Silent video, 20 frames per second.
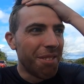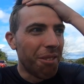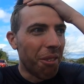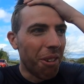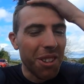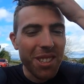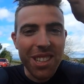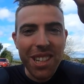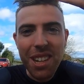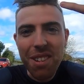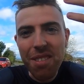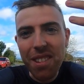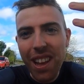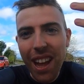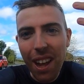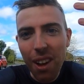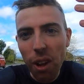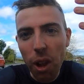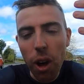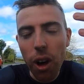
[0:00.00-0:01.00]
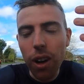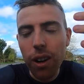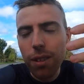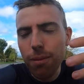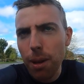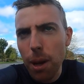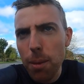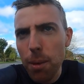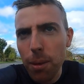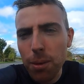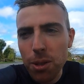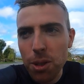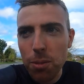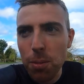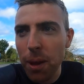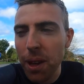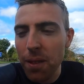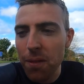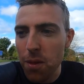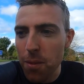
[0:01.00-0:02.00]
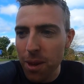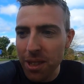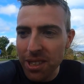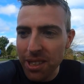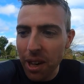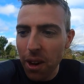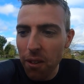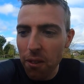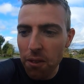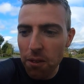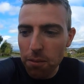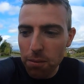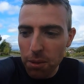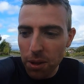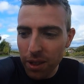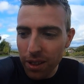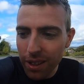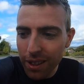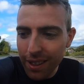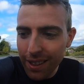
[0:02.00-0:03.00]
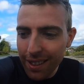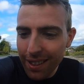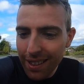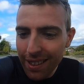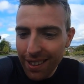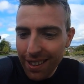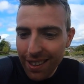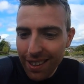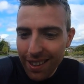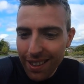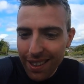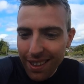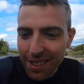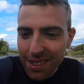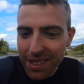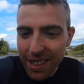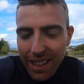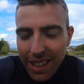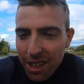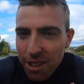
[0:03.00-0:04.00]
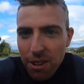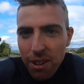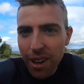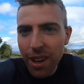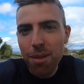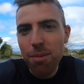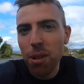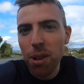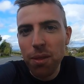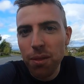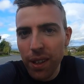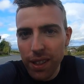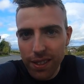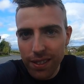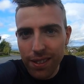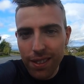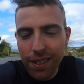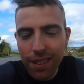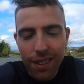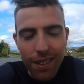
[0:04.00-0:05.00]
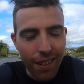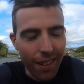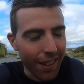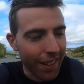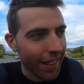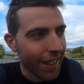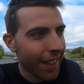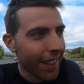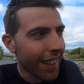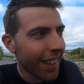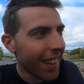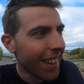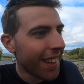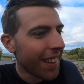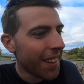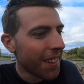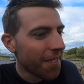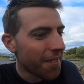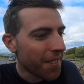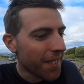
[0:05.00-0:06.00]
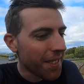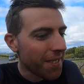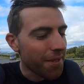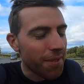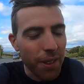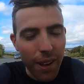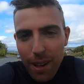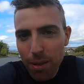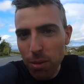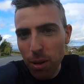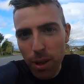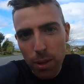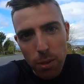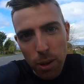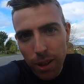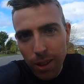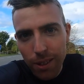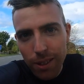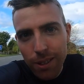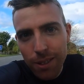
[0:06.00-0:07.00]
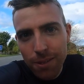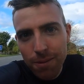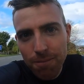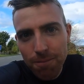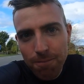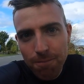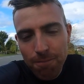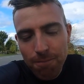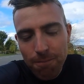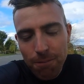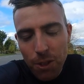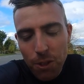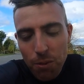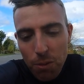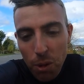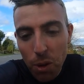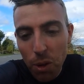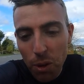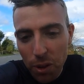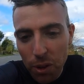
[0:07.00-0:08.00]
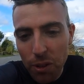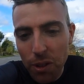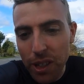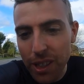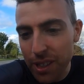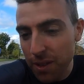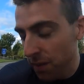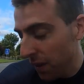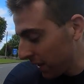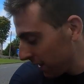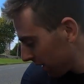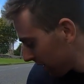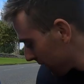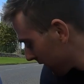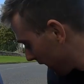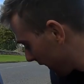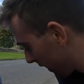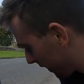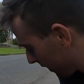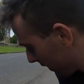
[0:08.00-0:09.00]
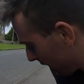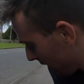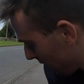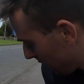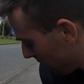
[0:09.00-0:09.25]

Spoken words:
wasn't even that long. Maybe I'm just speaking for myself, but it was an incredible event. Like, fair play, Muckle. You've put on a great event, and